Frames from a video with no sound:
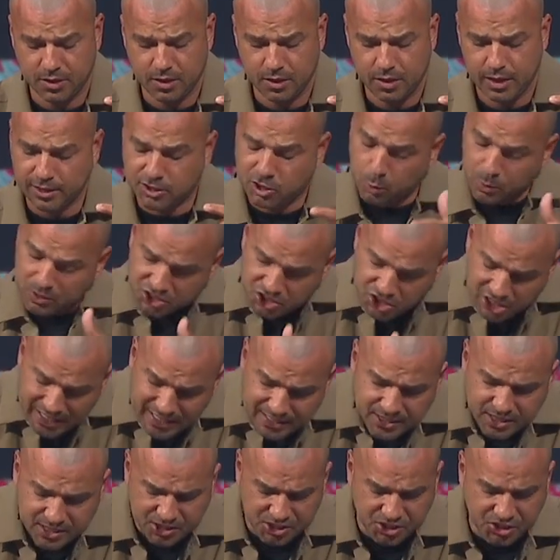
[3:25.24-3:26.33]
And so when
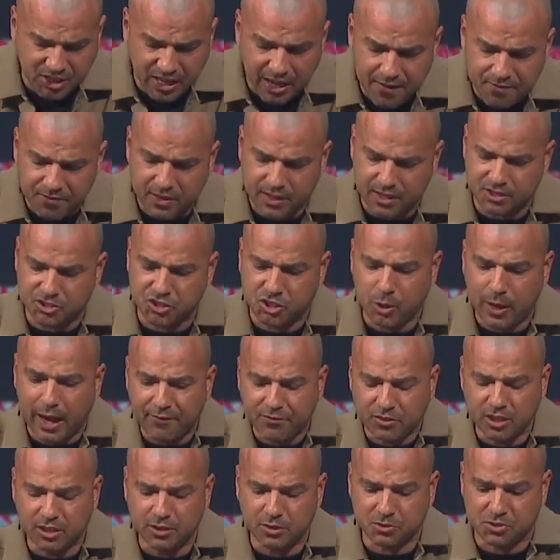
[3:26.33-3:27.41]
Jesus said this, you have
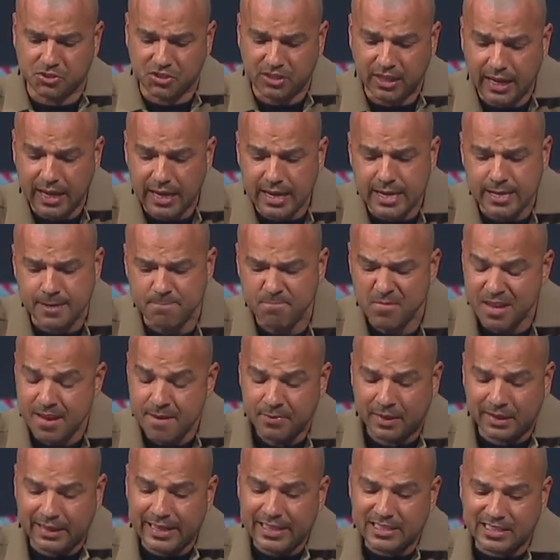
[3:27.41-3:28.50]
to understand
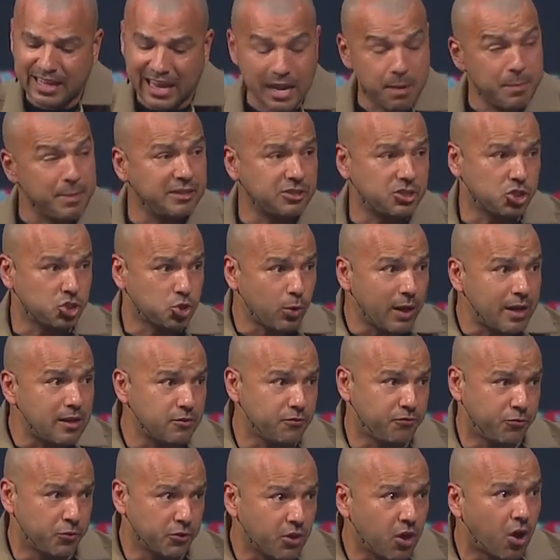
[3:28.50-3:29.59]
that he is aiming straight
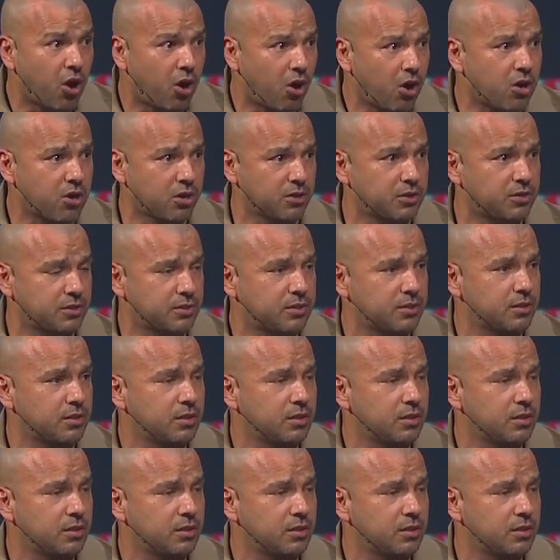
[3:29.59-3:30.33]
for the heart.